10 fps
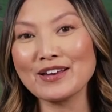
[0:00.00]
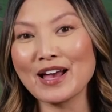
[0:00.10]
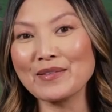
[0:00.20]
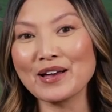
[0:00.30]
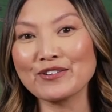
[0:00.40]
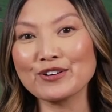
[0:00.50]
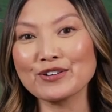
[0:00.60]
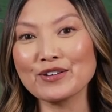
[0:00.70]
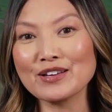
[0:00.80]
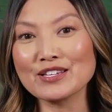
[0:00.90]
However,
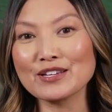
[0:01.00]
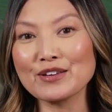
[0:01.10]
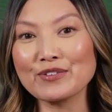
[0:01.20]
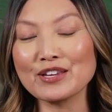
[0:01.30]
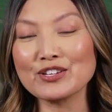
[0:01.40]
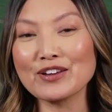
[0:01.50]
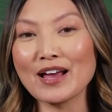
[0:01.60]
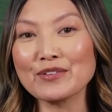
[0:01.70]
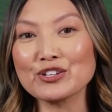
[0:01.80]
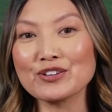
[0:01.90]
a significant
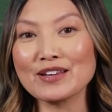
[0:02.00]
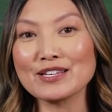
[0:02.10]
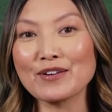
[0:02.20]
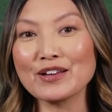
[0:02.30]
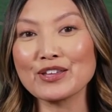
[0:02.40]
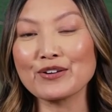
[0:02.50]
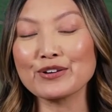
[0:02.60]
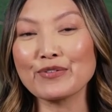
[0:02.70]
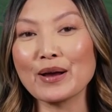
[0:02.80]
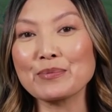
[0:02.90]
challenge faced by dairy
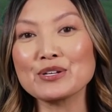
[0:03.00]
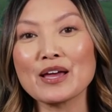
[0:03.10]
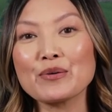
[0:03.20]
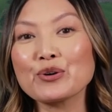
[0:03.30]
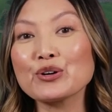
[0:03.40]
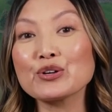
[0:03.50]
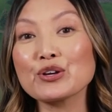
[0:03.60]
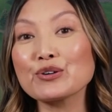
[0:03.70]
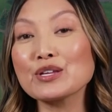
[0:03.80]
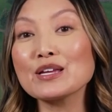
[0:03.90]
farmers and
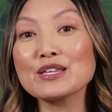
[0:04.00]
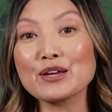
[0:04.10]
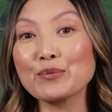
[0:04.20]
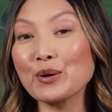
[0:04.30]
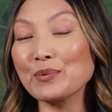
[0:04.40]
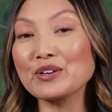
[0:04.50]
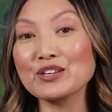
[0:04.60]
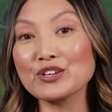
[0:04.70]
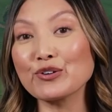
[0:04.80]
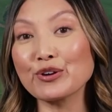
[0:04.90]
producers is the aerobic
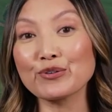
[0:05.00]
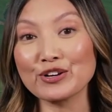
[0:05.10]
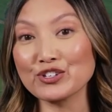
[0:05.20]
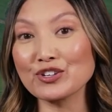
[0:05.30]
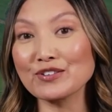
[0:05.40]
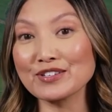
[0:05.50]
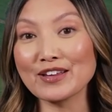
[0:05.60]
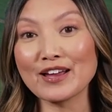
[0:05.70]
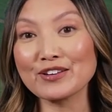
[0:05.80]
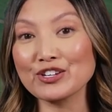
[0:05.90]
deterioration of
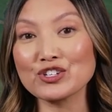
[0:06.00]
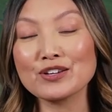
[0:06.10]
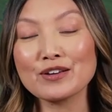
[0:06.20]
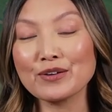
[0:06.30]
silage,